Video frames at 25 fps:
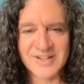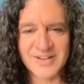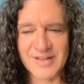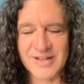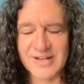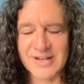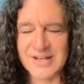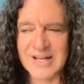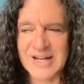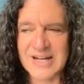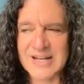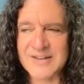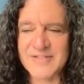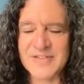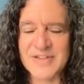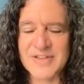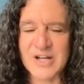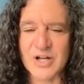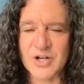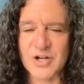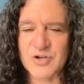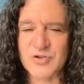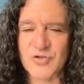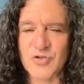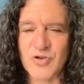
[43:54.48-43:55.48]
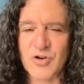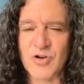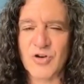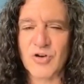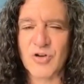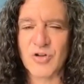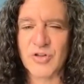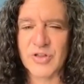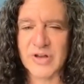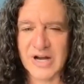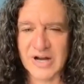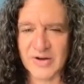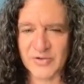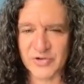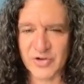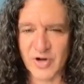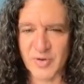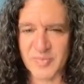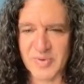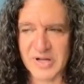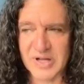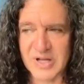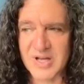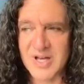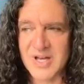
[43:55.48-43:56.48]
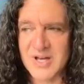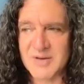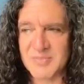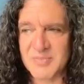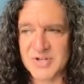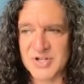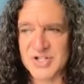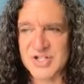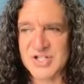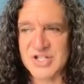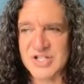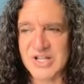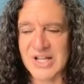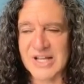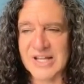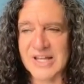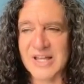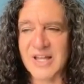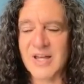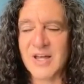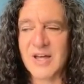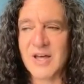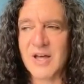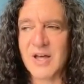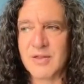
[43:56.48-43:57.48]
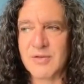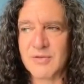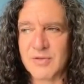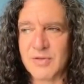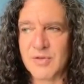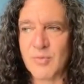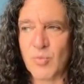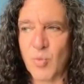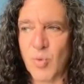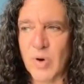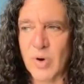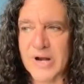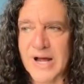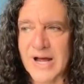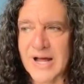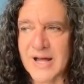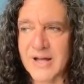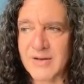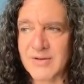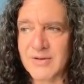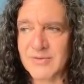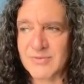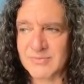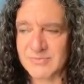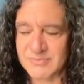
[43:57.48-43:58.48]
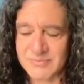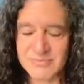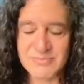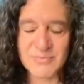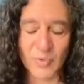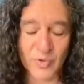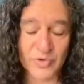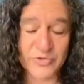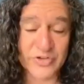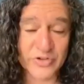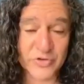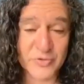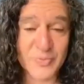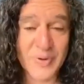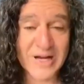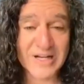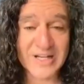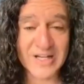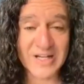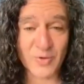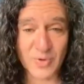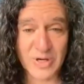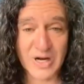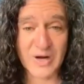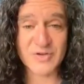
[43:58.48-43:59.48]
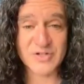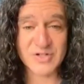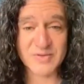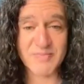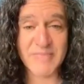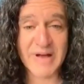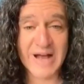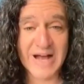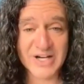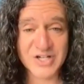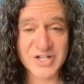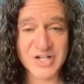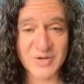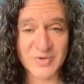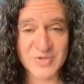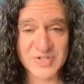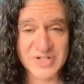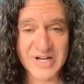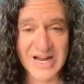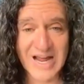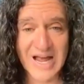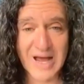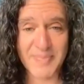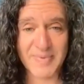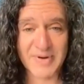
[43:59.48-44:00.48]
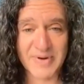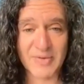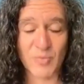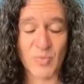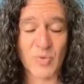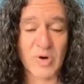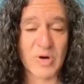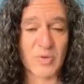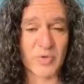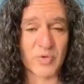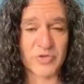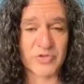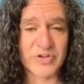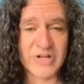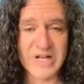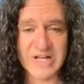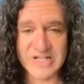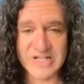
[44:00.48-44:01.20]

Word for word: That not even the control that I was hoping, but just like what I was expecting, what I was imagining was going to happen, and what was